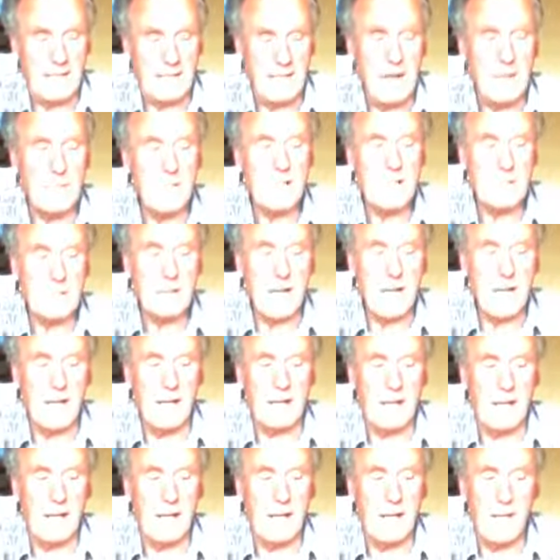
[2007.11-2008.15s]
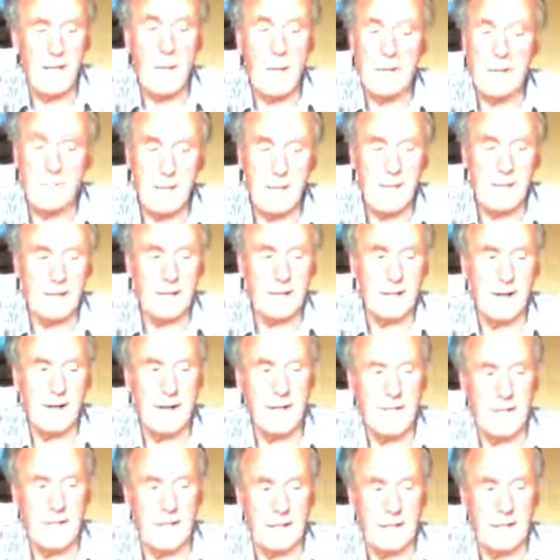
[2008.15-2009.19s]
And I remember speaking to
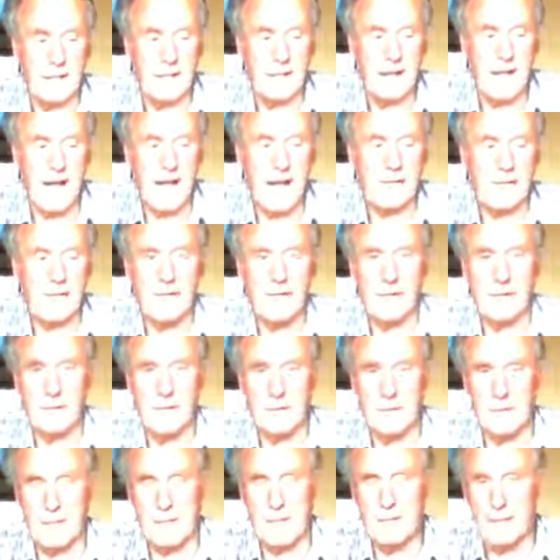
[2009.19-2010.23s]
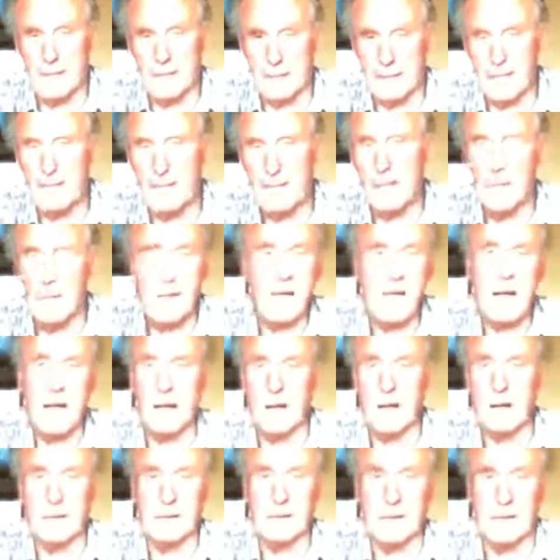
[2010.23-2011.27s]
Harry Batman halfway through, whenever they did the
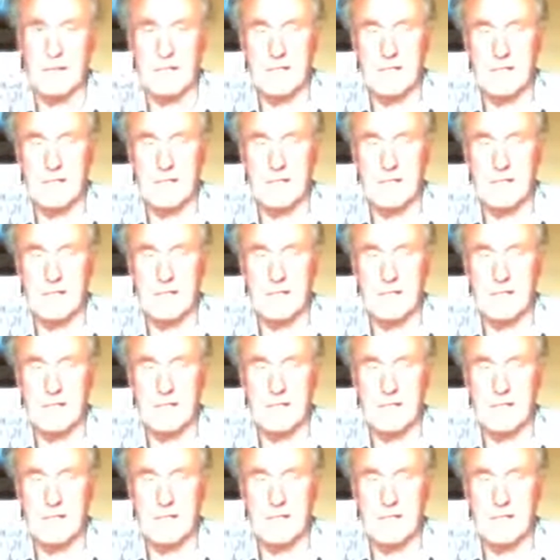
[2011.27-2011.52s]
re-aura on the